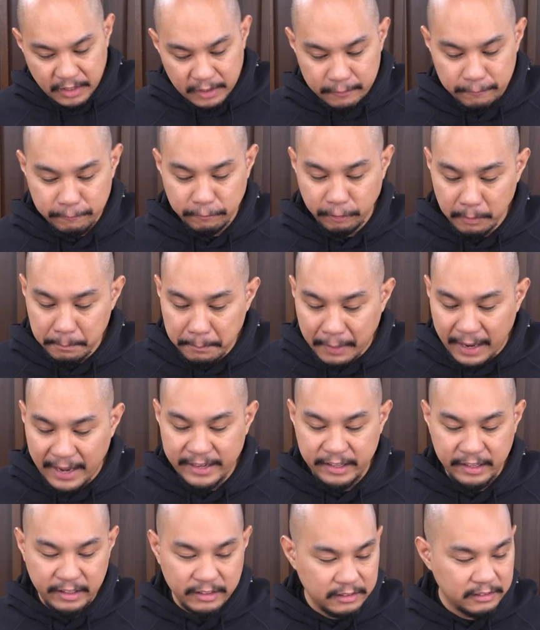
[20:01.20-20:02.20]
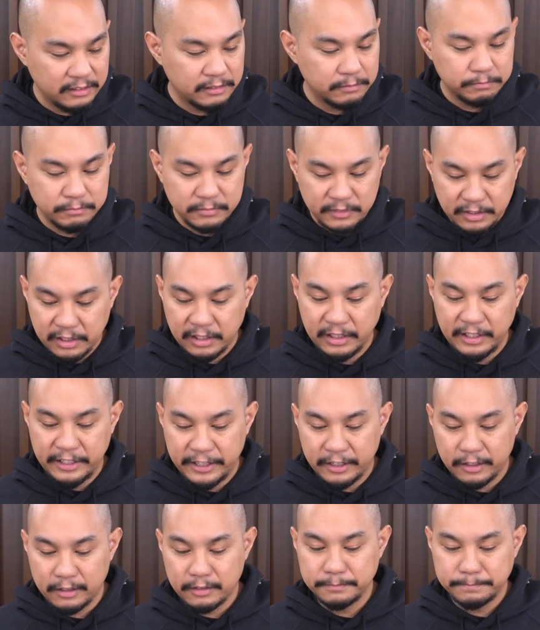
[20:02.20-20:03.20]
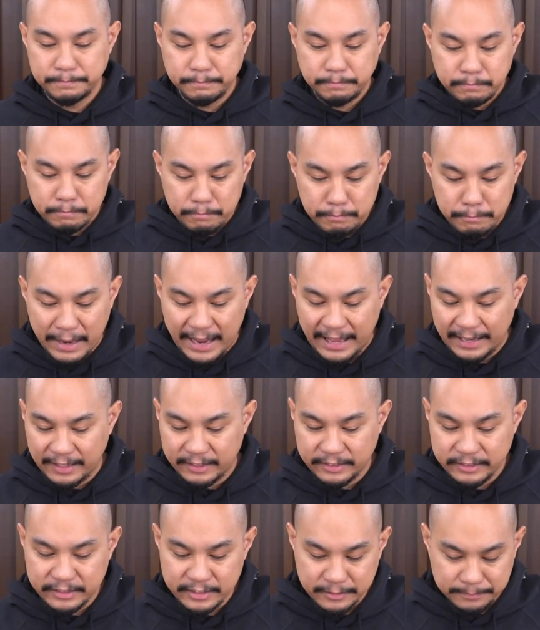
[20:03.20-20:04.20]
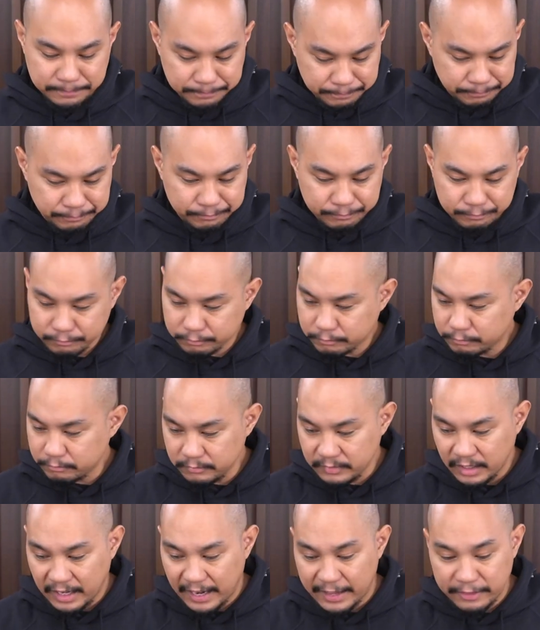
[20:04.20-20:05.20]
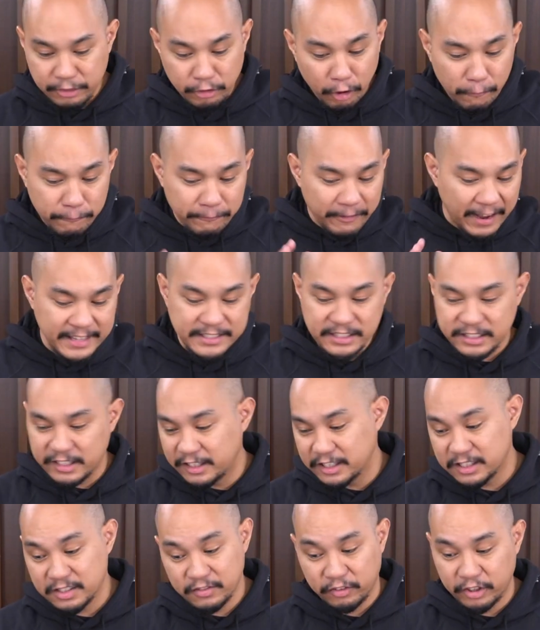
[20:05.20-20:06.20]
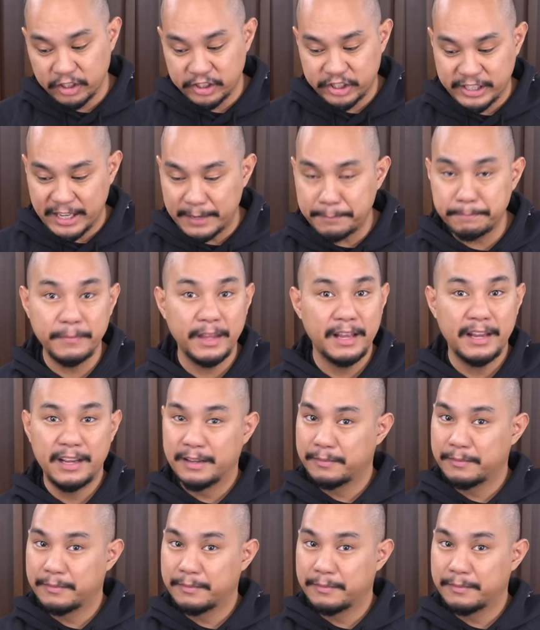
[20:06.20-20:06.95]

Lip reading: Full bodied, clear, balanced, and no fines in this first sip.